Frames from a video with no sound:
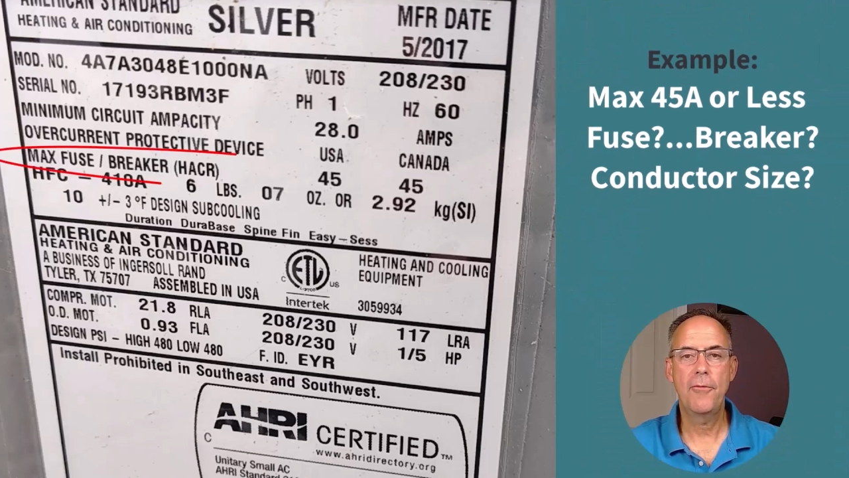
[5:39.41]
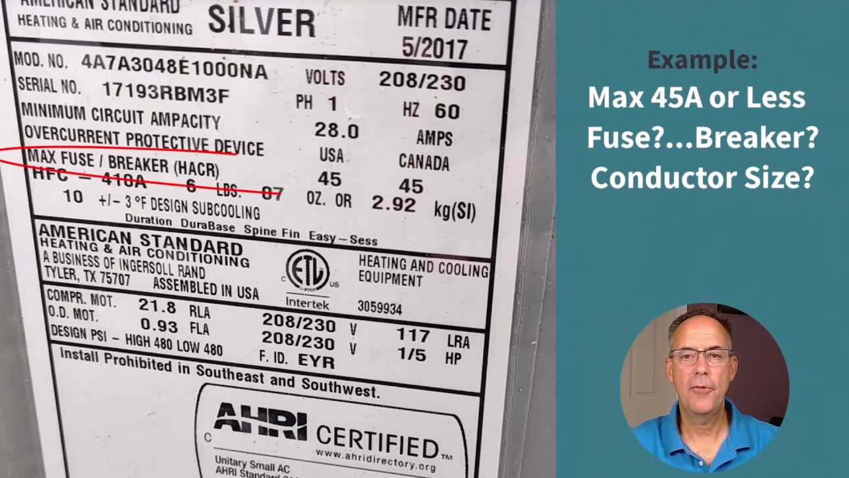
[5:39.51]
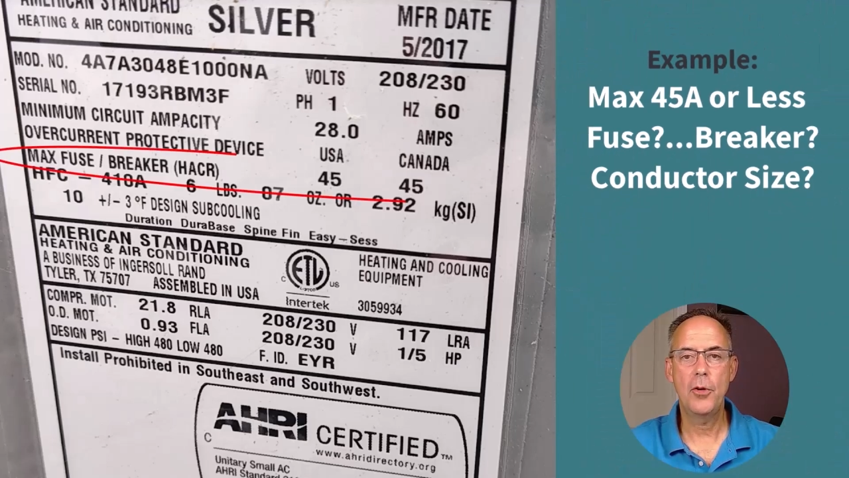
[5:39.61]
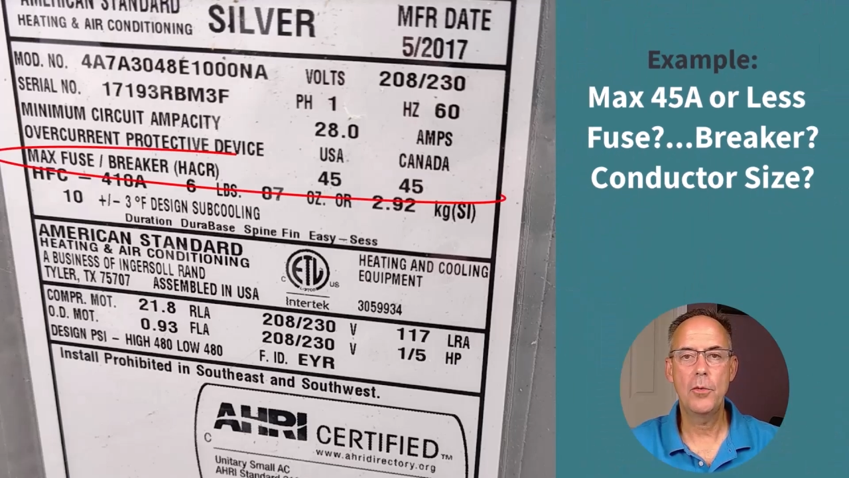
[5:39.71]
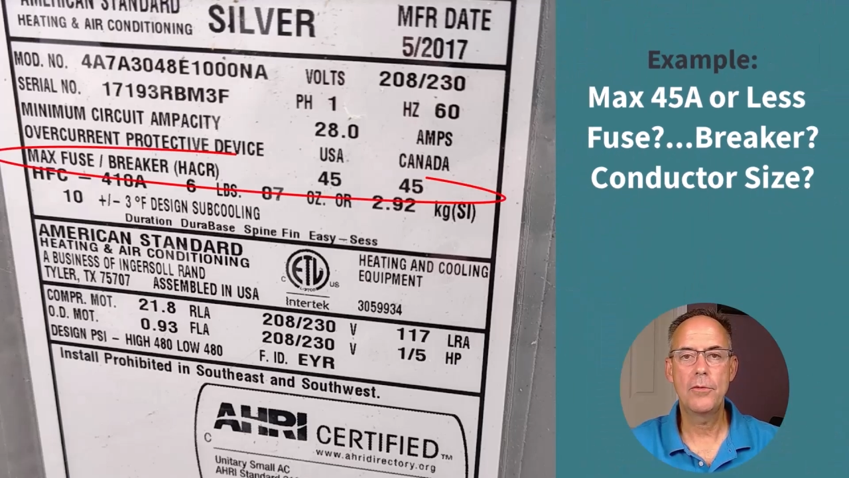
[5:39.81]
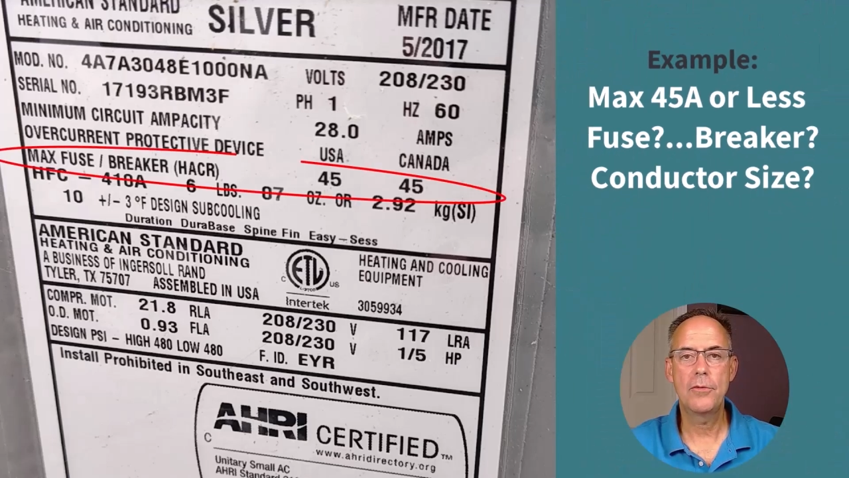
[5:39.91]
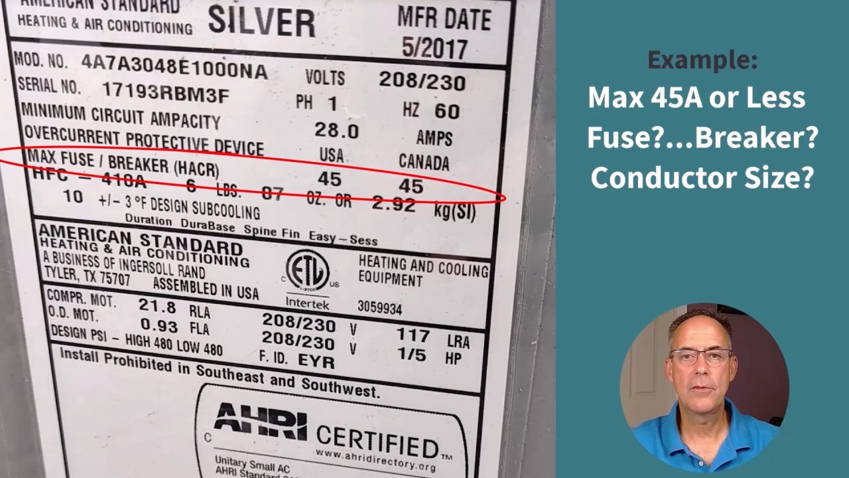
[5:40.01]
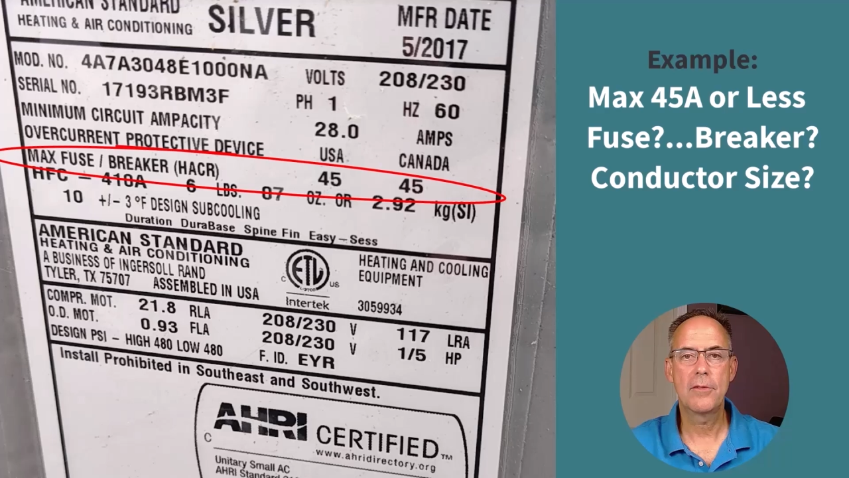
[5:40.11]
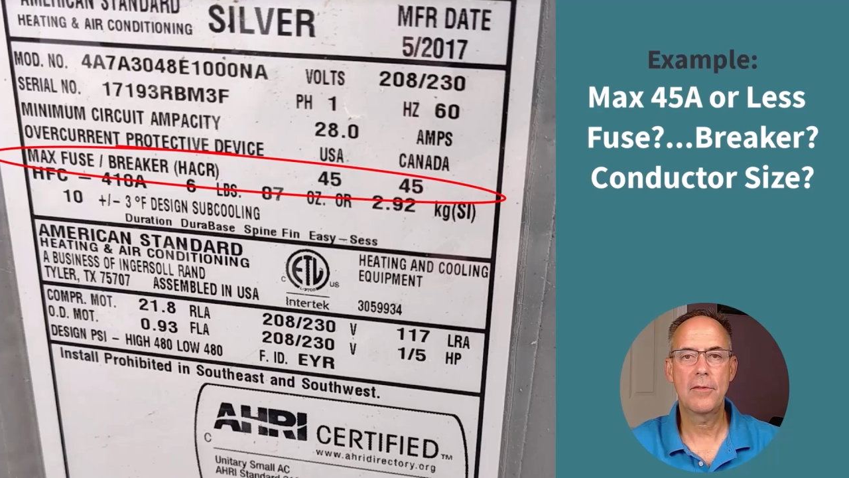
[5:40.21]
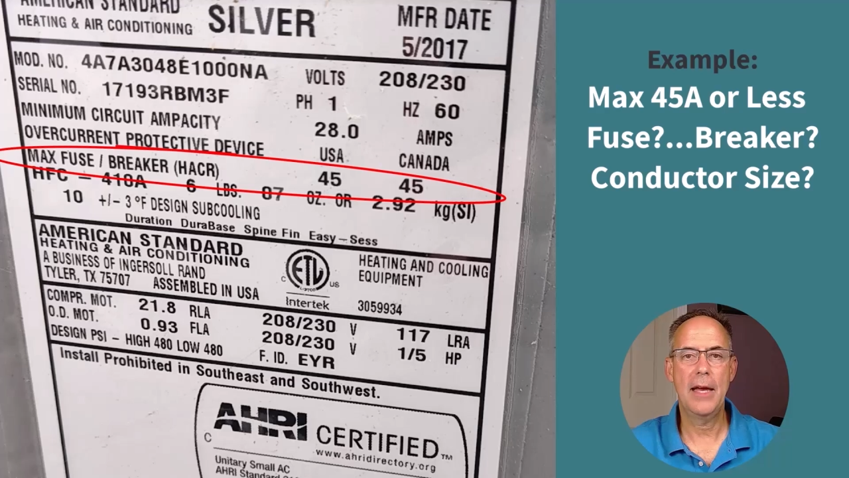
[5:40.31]
fuse
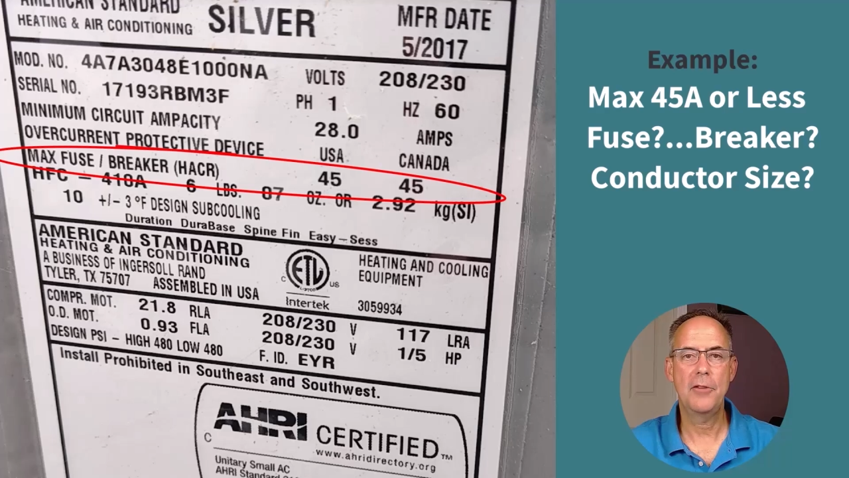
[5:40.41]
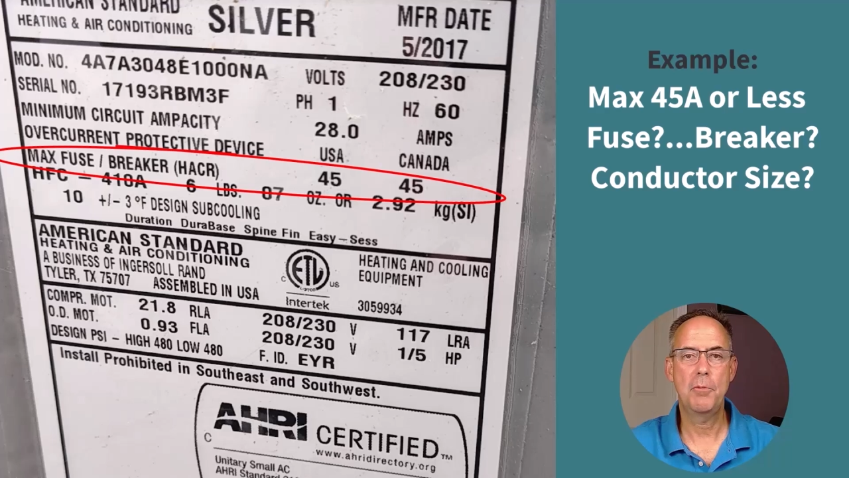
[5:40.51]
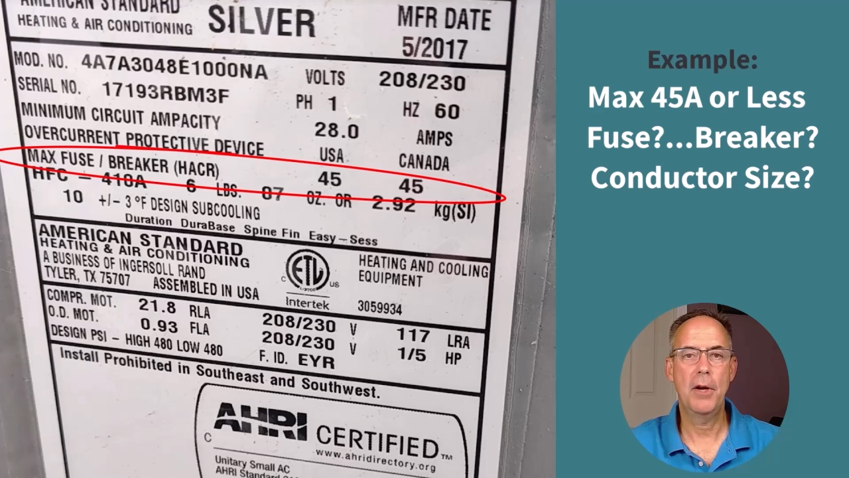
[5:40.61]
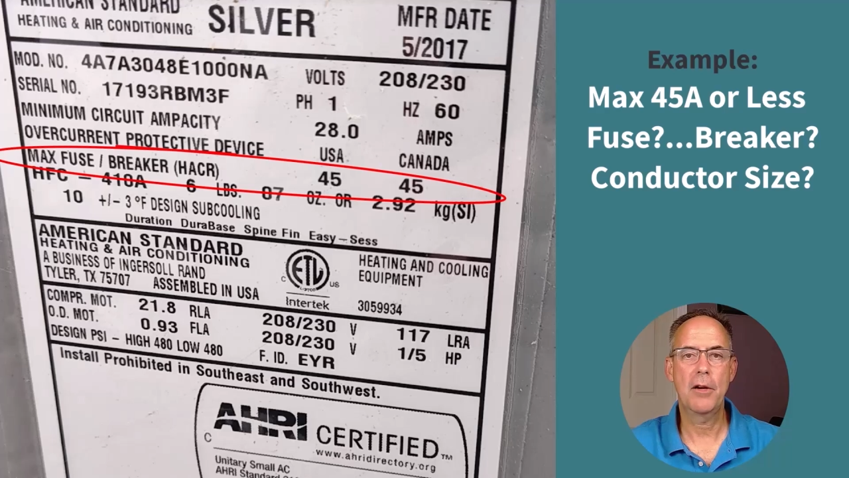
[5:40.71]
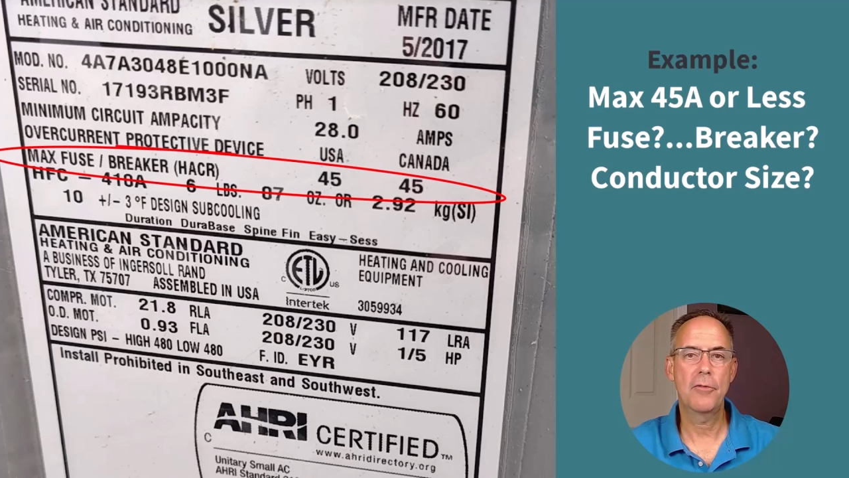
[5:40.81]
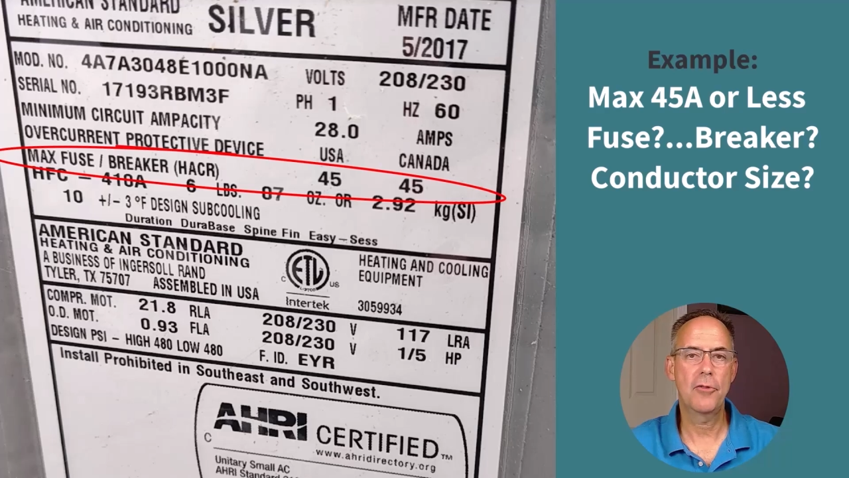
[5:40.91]
/ breaker.